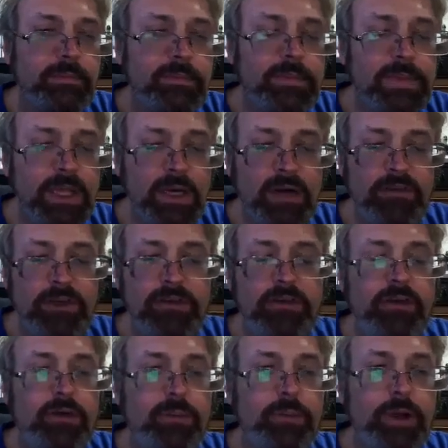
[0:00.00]
And obviously
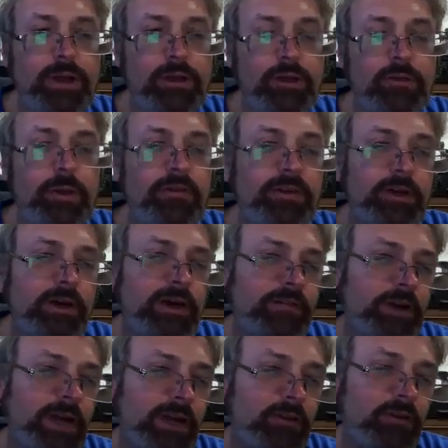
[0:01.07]
your mileage may vary. Every
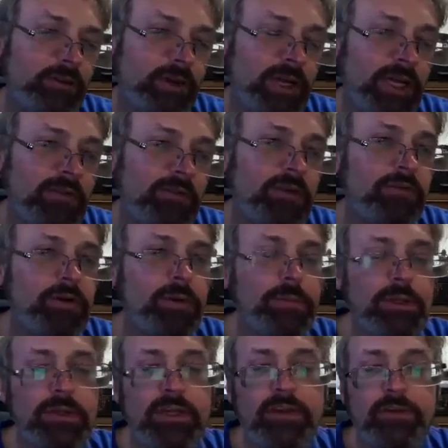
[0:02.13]
agent's going to have different
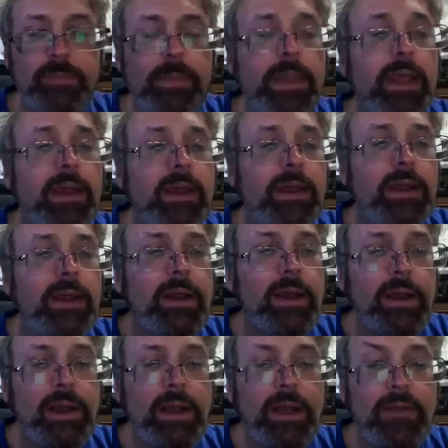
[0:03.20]
abilities.
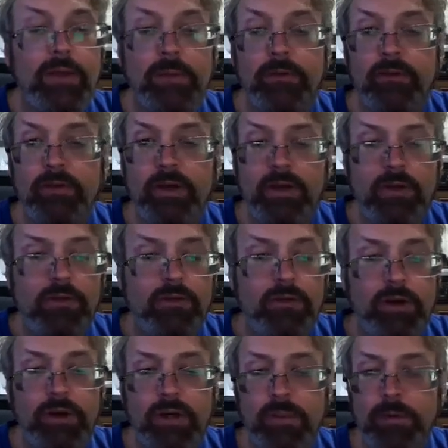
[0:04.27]
And then I'm just going to get
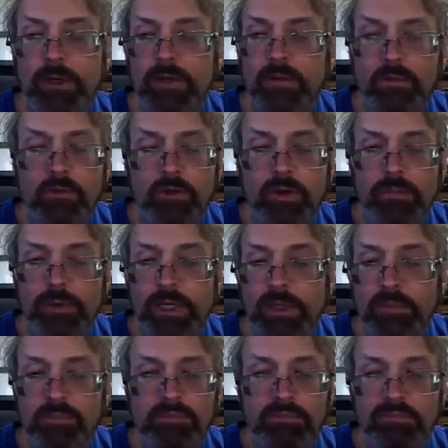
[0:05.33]
started. I'm going to start by
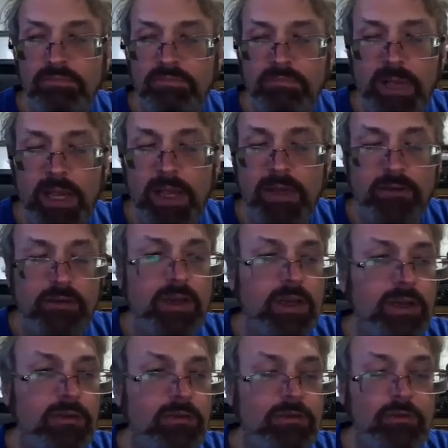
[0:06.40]
asking
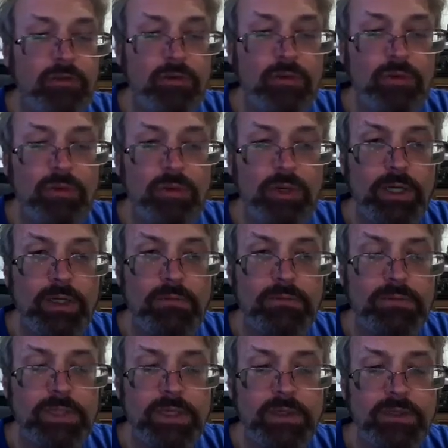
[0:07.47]
it to
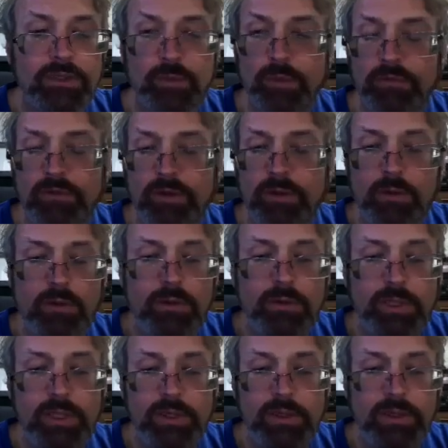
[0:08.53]
review
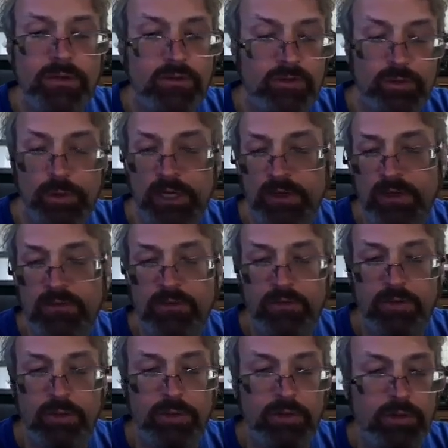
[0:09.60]
its directives so
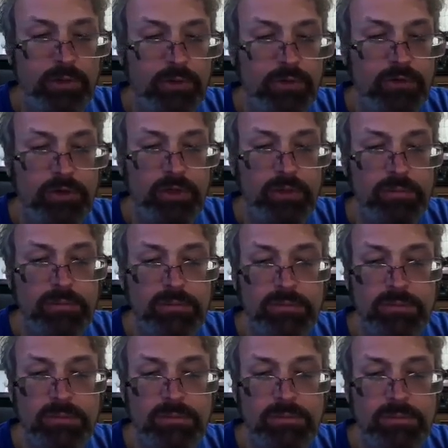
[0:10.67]
it knows
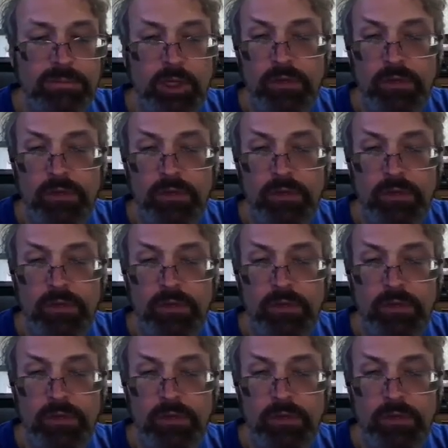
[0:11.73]
all the